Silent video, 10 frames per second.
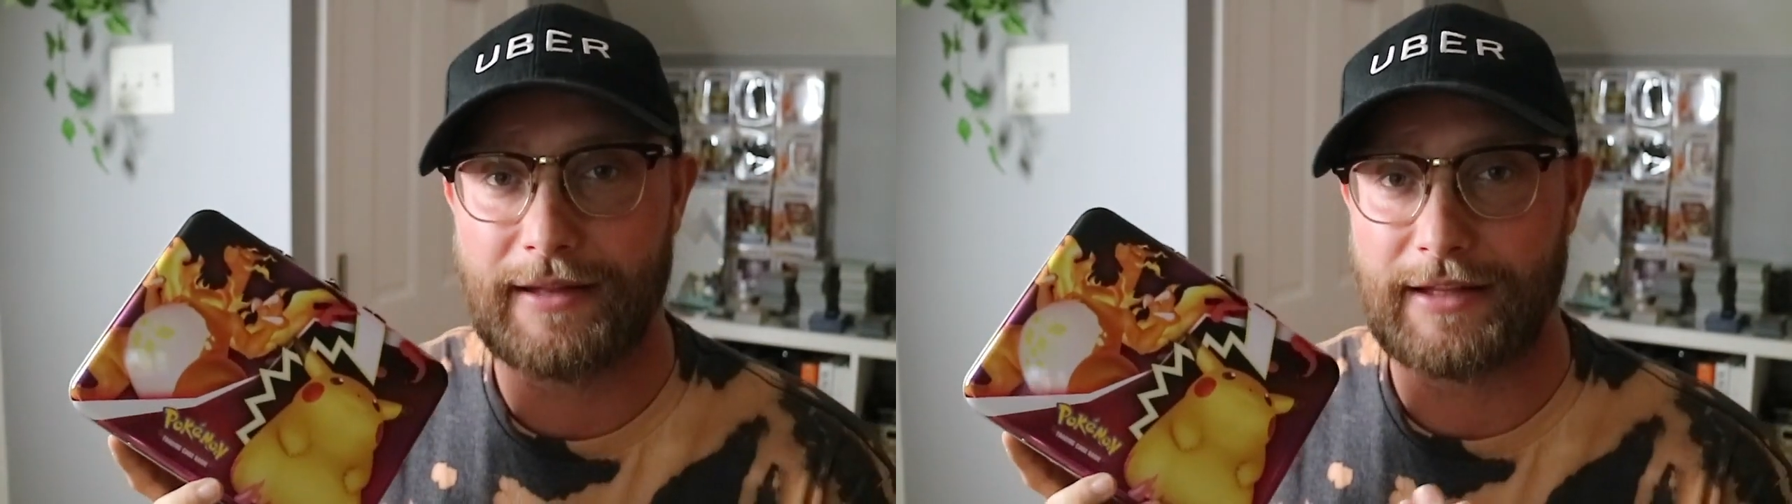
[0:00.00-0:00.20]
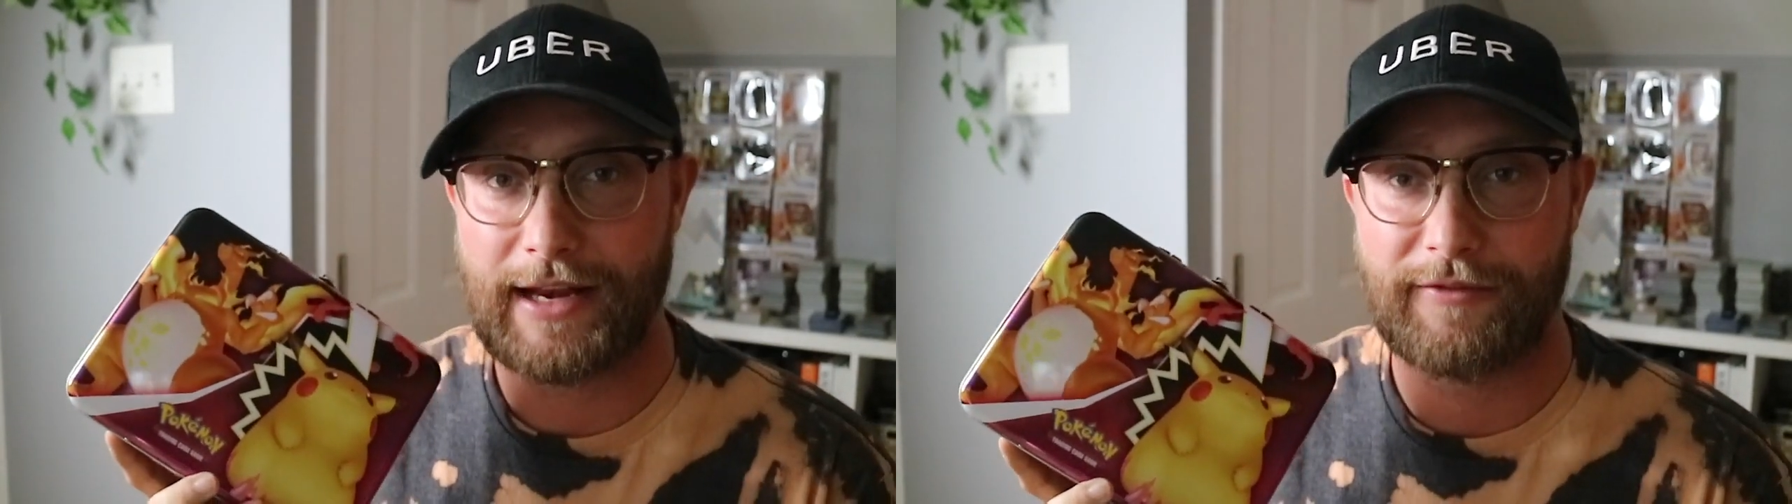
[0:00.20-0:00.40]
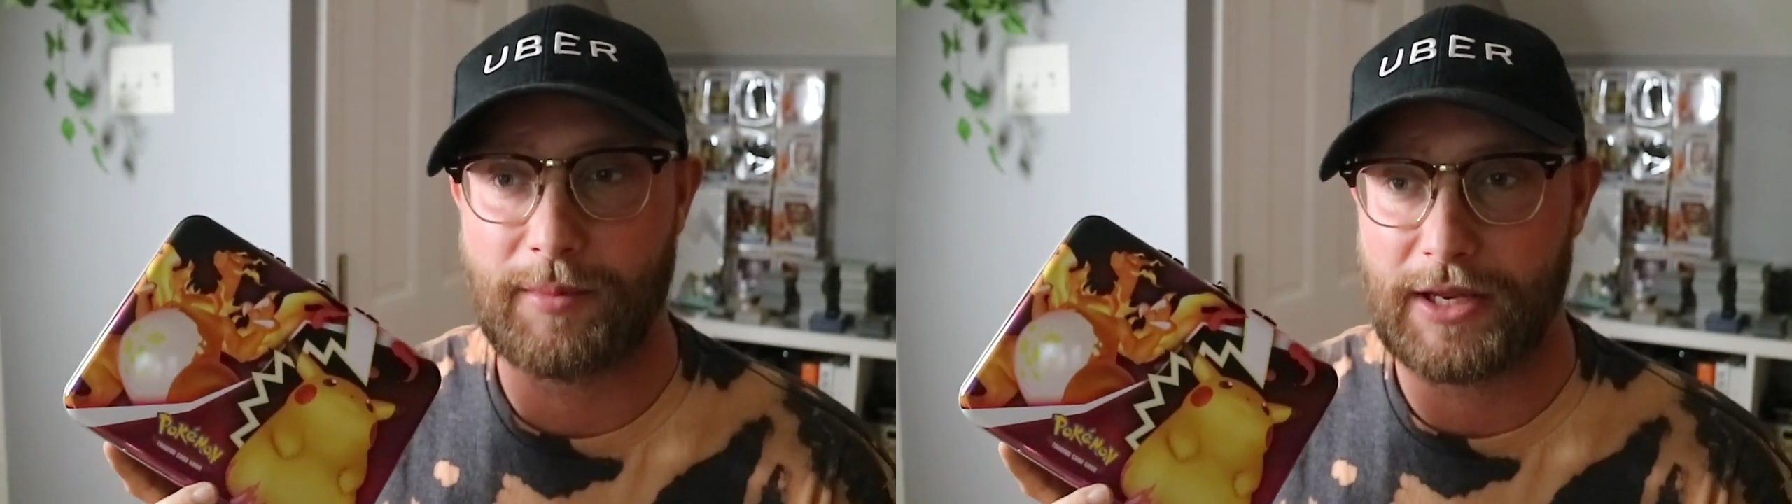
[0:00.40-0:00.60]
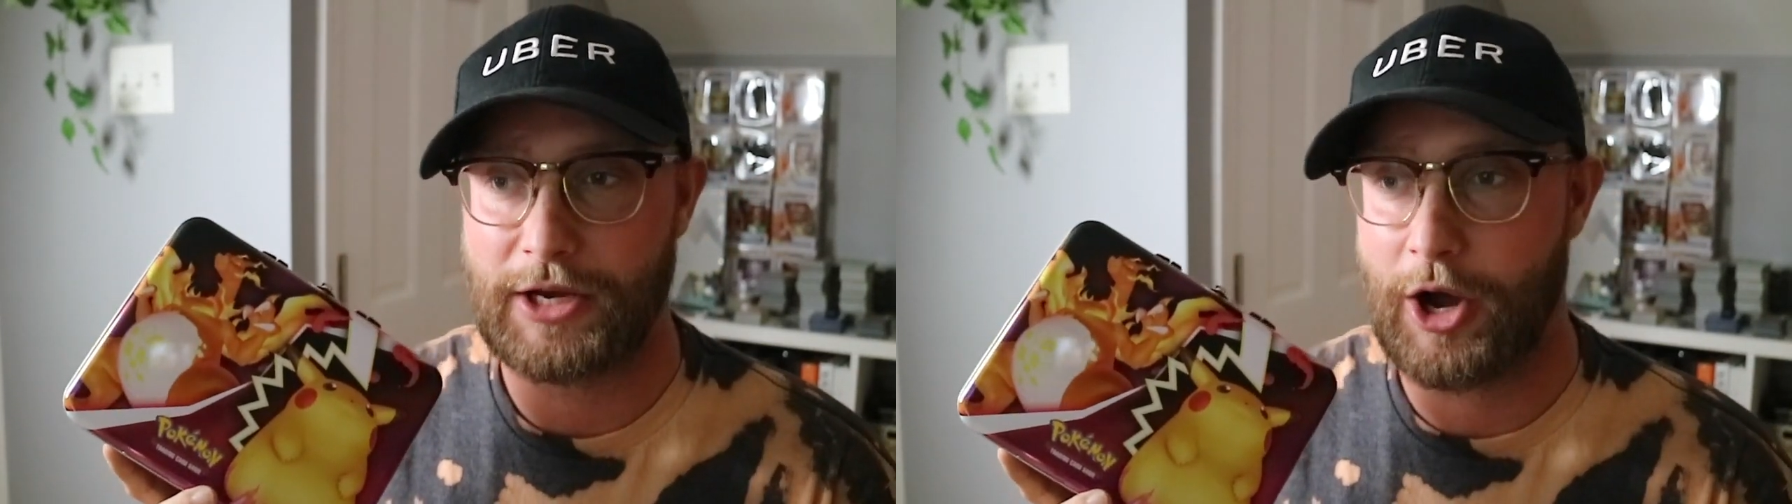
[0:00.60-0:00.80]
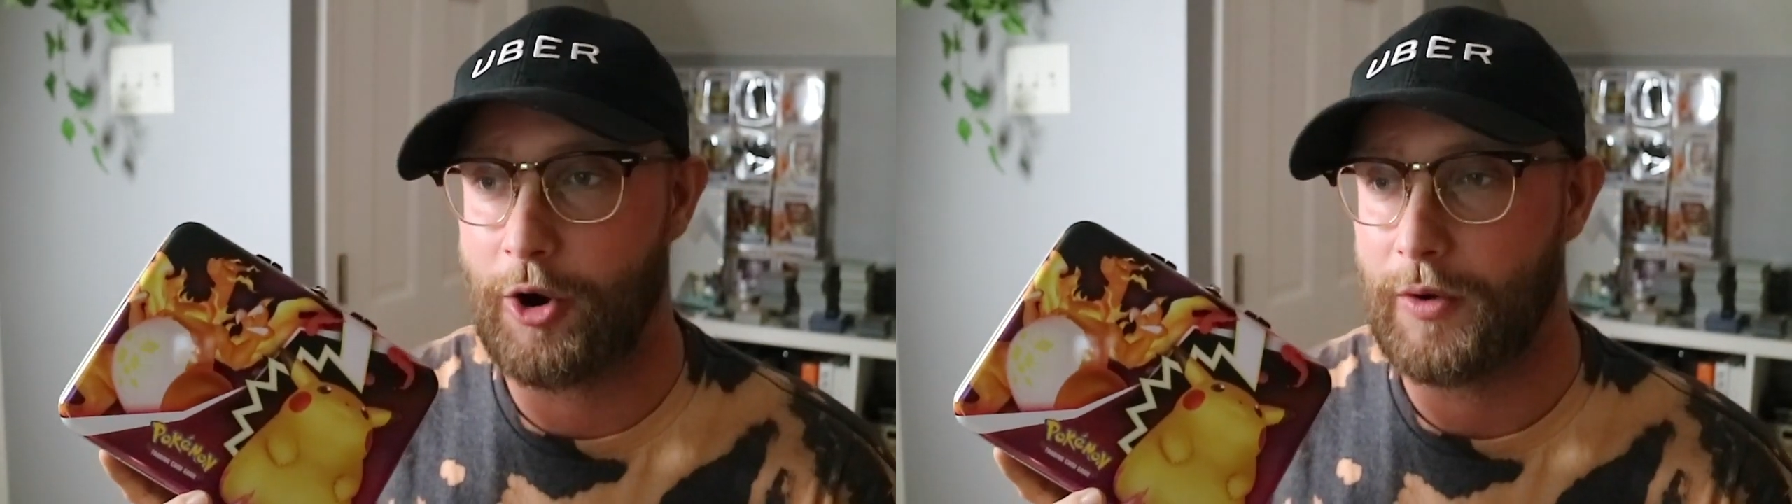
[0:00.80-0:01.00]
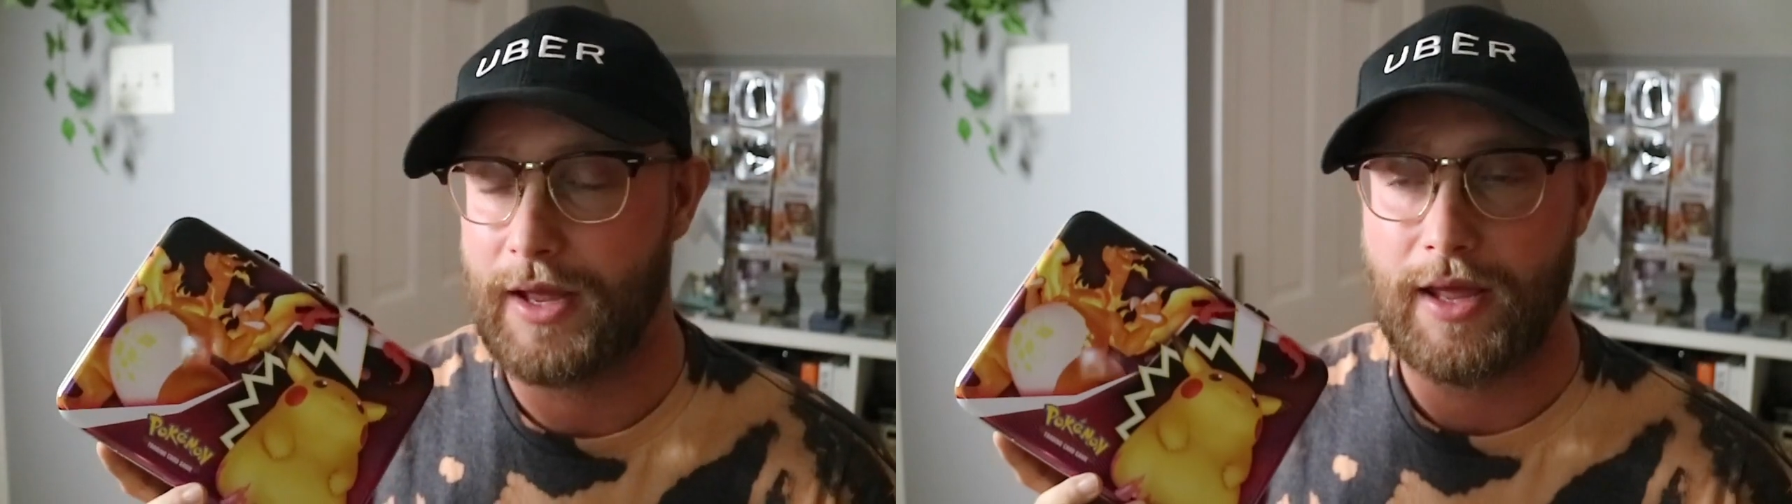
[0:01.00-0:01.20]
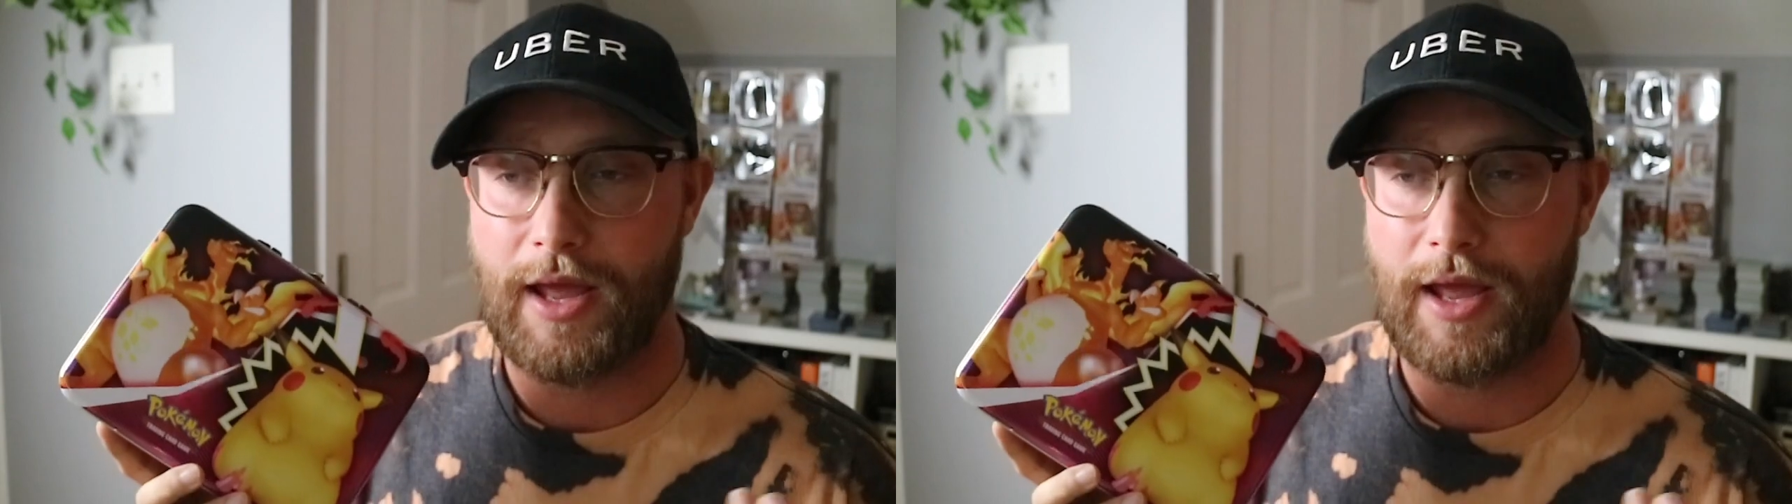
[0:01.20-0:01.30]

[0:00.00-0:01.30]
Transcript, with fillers: and let everybody know